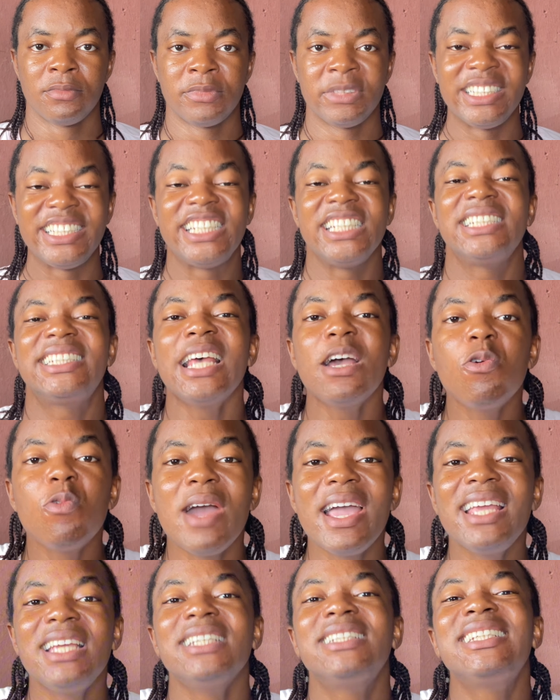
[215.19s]
The same
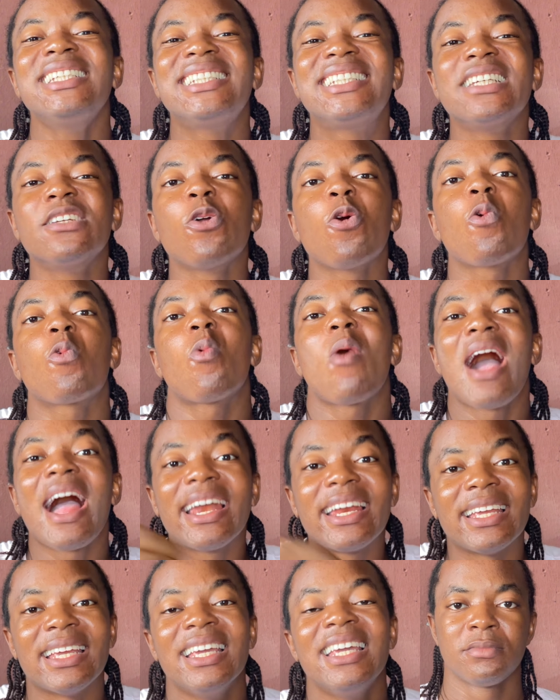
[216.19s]
way it is in
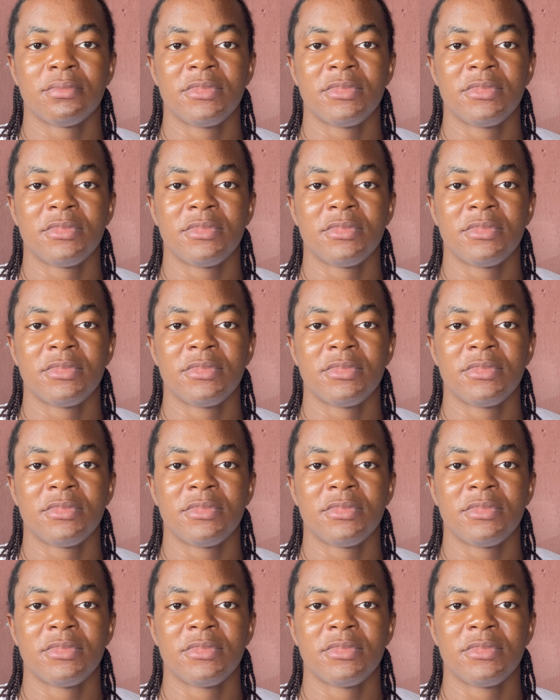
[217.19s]
Ukwuani,